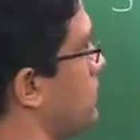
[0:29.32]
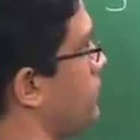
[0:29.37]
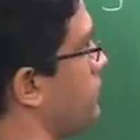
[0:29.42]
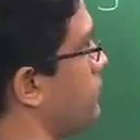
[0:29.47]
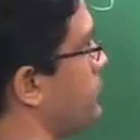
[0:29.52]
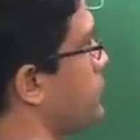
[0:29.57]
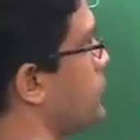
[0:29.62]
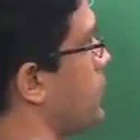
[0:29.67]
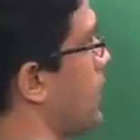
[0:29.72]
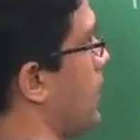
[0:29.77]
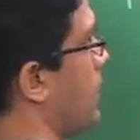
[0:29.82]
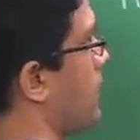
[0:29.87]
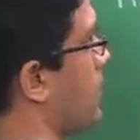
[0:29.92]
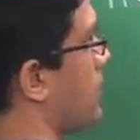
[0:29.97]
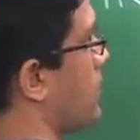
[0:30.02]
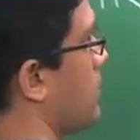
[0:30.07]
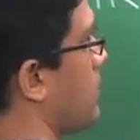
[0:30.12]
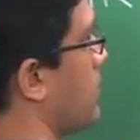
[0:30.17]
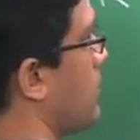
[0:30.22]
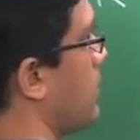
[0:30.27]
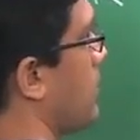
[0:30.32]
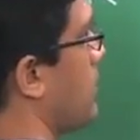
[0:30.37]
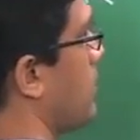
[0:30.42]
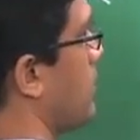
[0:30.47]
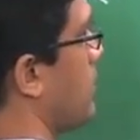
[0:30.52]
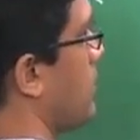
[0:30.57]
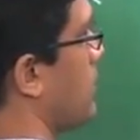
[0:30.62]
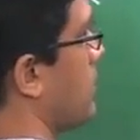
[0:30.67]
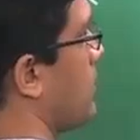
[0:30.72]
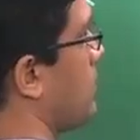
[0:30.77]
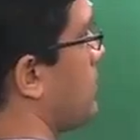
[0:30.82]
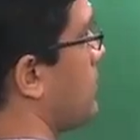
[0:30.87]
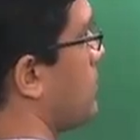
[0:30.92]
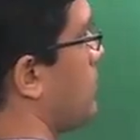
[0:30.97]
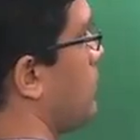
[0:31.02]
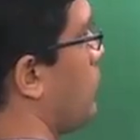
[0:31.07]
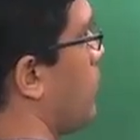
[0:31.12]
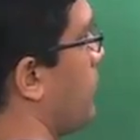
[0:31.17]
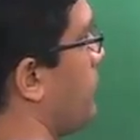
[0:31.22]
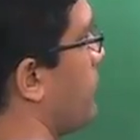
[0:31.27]
which are
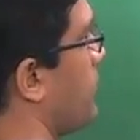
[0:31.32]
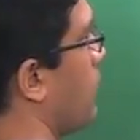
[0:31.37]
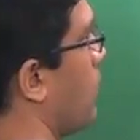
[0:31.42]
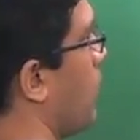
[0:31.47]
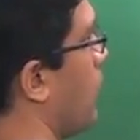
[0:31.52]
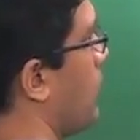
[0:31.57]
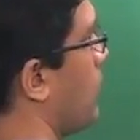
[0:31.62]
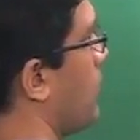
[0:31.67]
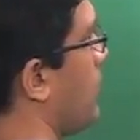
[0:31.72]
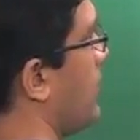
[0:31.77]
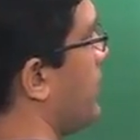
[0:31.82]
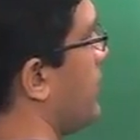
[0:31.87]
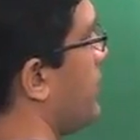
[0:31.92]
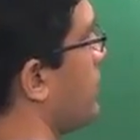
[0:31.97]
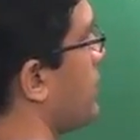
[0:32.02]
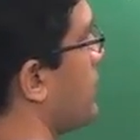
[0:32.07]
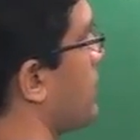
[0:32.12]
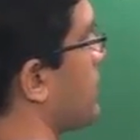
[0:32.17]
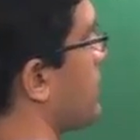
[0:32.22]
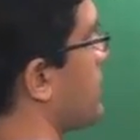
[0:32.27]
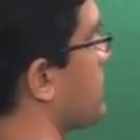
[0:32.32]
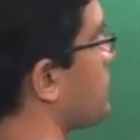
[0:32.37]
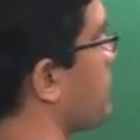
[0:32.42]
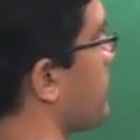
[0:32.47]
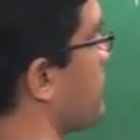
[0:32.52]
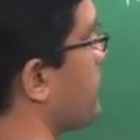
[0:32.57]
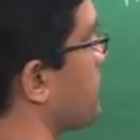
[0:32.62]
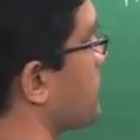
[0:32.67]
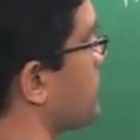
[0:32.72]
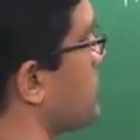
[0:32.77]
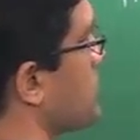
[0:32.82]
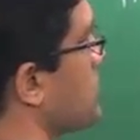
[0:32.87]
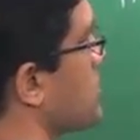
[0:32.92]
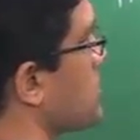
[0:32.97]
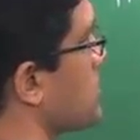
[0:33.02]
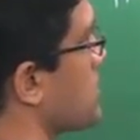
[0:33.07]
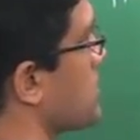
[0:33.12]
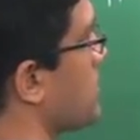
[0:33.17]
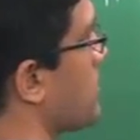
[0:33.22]
what we call linear transformations.